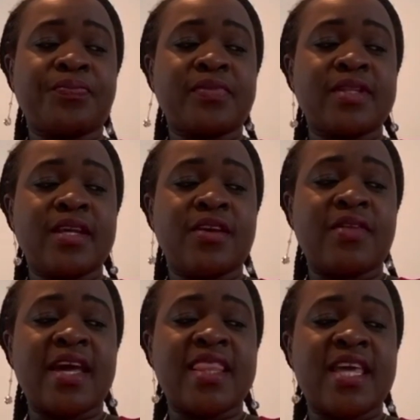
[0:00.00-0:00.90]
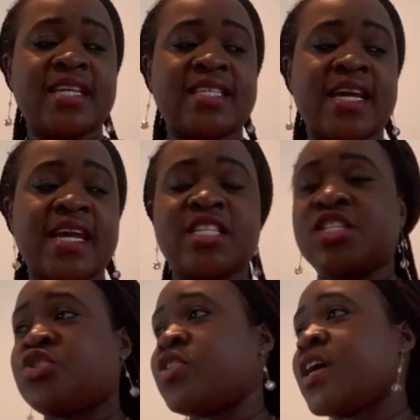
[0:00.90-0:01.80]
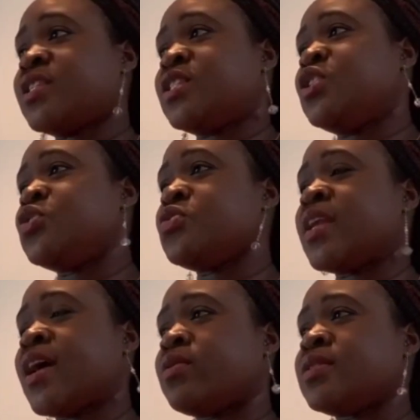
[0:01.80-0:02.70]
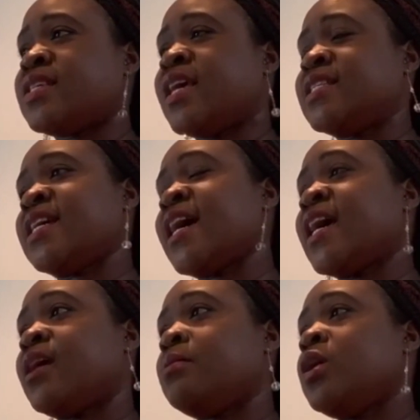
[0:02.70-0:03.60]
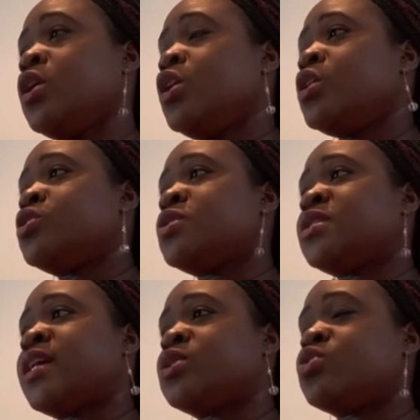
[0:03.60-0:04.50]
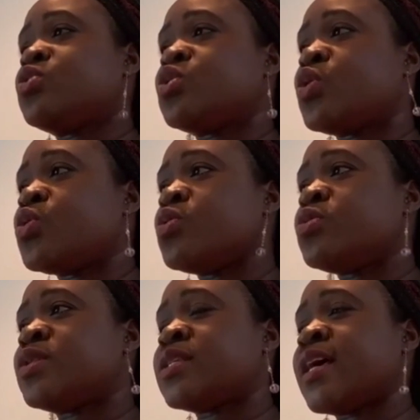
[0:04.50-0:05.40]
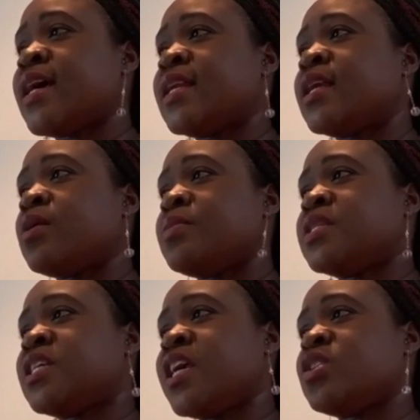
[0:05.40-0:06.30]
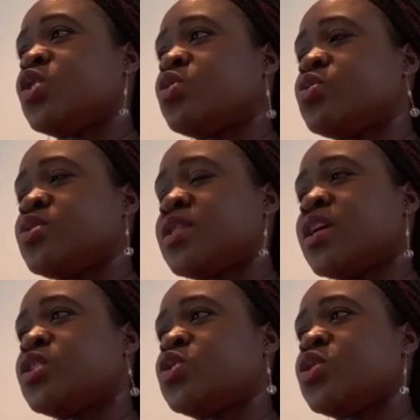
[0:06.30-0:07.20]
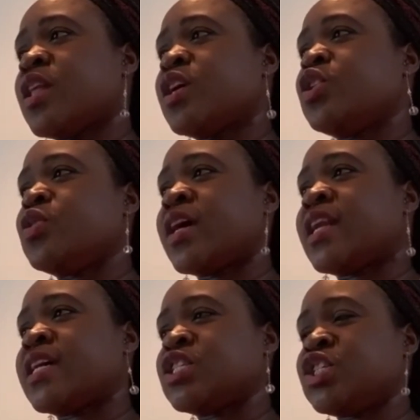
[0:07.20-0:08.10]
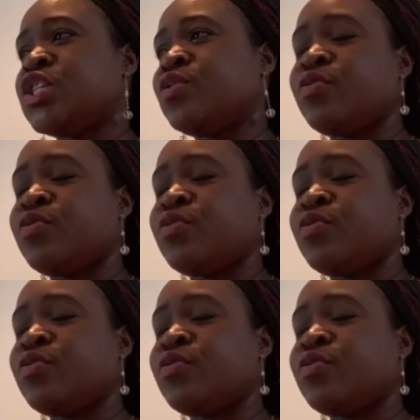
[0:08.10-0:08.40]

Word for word: if there are things that are distracting you now, take time to set those goals and uh, mitigate all those things so that you can achieve